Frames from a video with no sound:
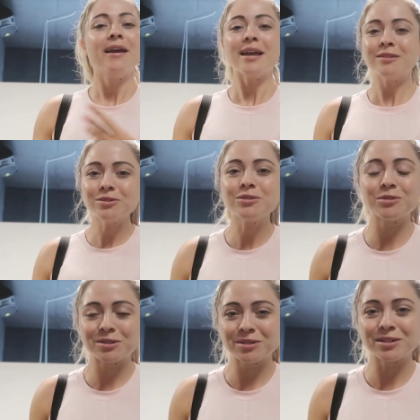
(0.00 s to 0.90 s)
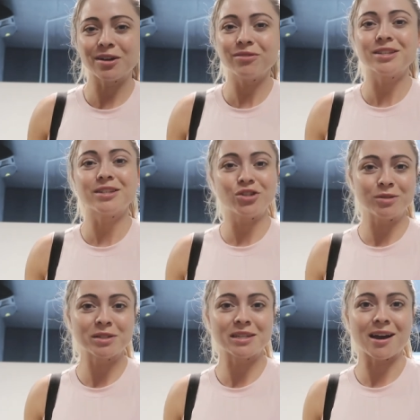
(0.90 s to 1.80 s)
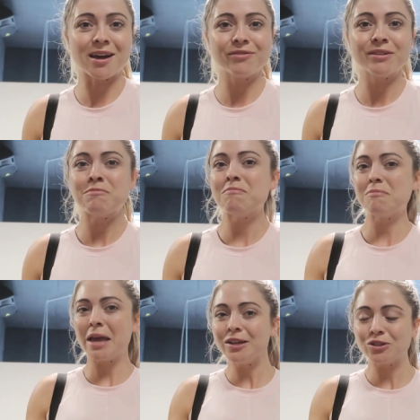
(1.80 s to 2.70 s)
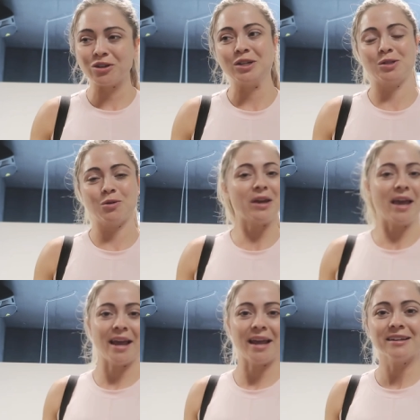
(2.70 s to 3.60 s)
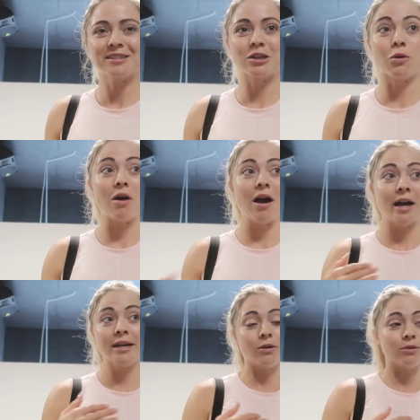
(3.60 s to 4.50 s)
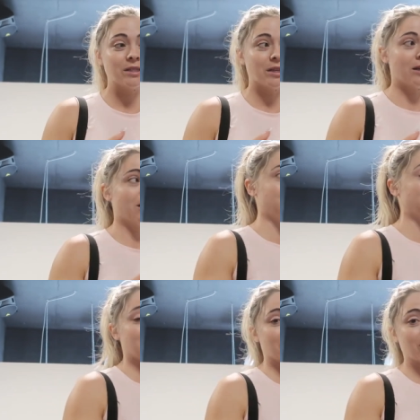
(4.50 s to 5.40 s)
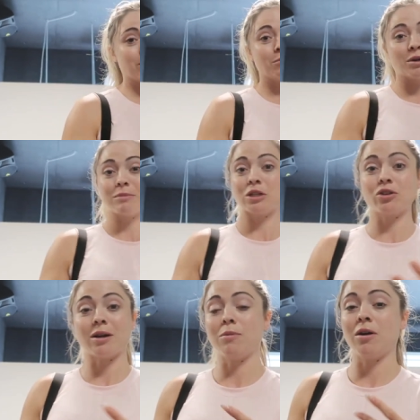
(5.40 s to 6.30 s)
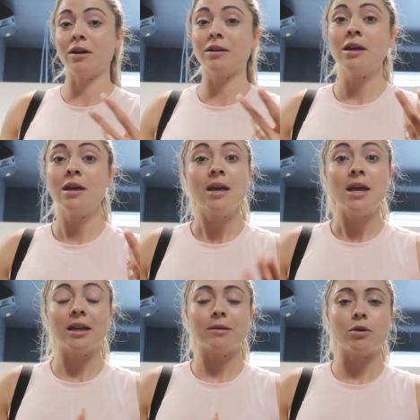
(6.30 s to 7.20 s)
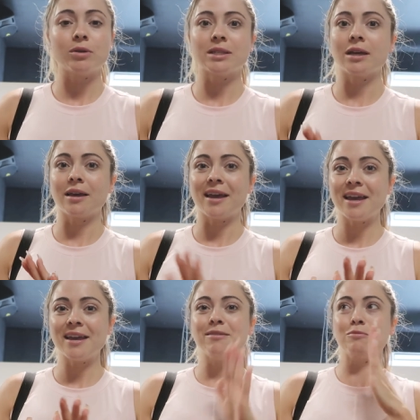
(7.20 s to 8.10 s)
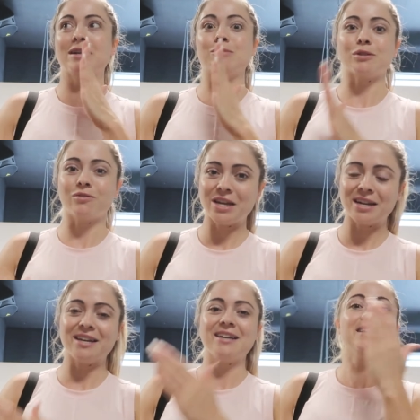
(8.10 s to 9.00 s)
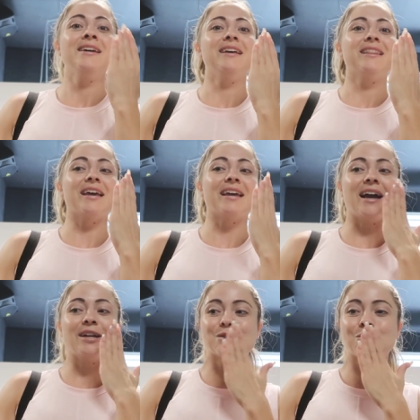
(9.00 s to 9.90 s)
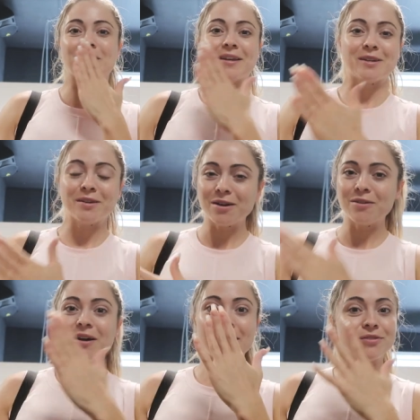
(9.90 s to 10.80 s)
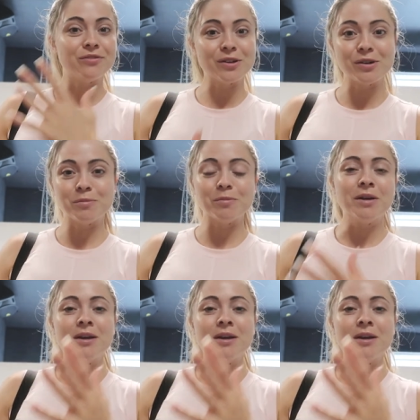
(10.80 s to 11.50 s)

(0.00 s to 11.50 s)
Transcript: introduce yourself to the gym staff make sure it's okay. So I always like come in here, bring my tripod, and I'm always like, hey, my name's Savannah like, I just wanna let you know, I film